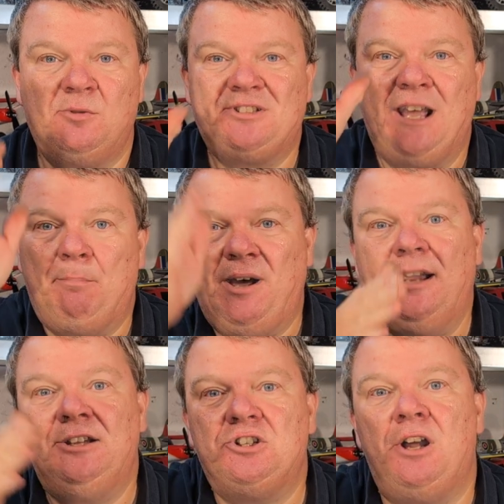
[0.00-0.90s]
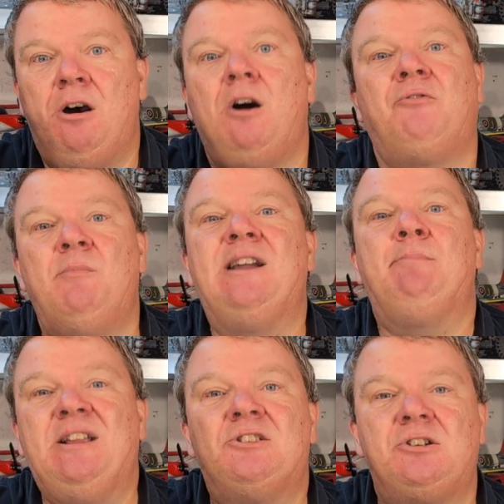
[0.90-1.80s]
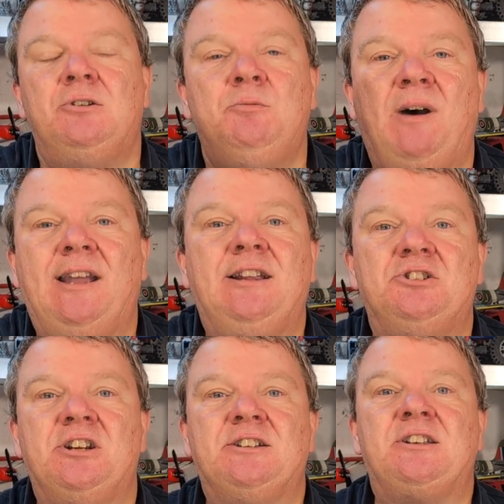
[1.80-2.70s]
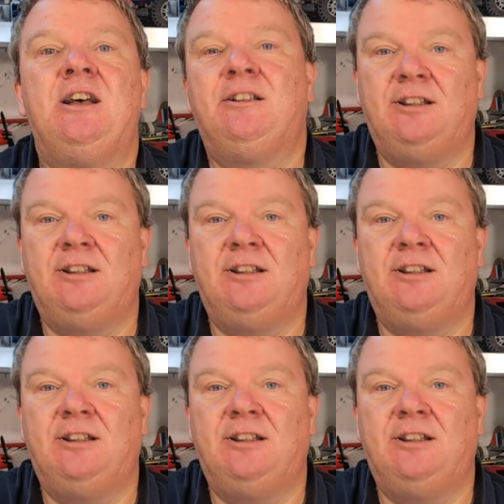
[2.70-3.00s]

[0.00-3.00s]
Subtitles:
was that page and a half, maybe 2 pages